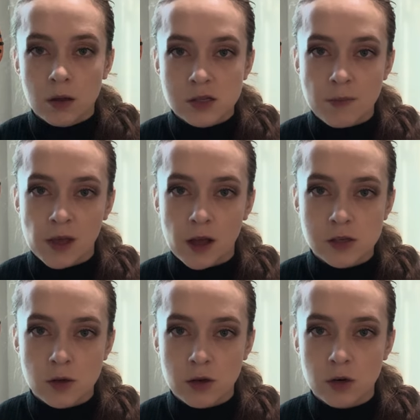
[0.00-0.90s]
Something else
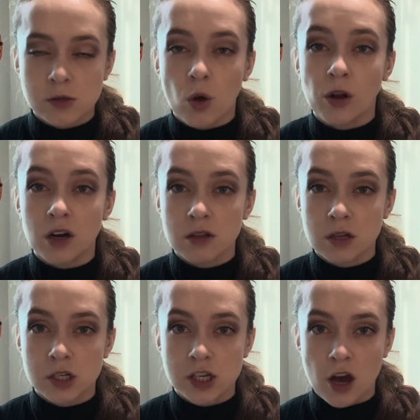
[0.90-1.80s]
you can do is hold on to the
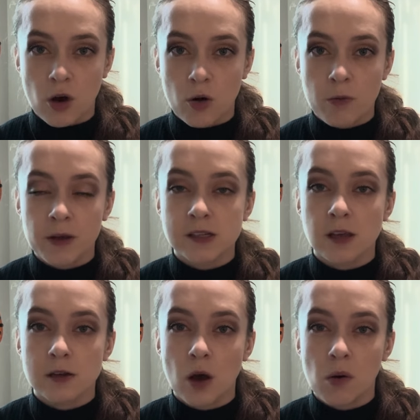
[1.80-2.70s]
do, because the
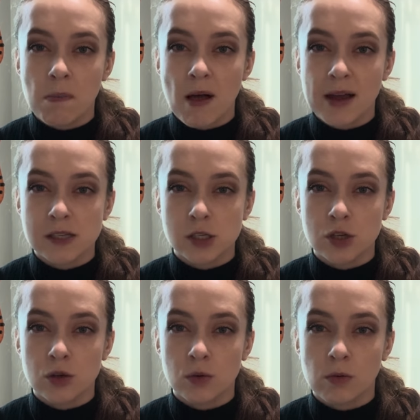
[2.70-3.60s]
do applies
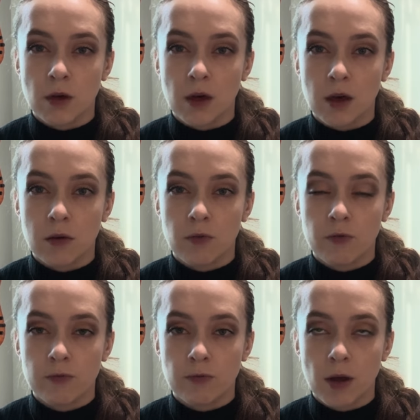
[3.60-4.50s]
to the
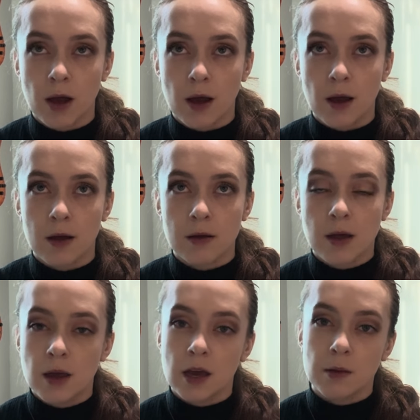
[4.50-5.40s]
it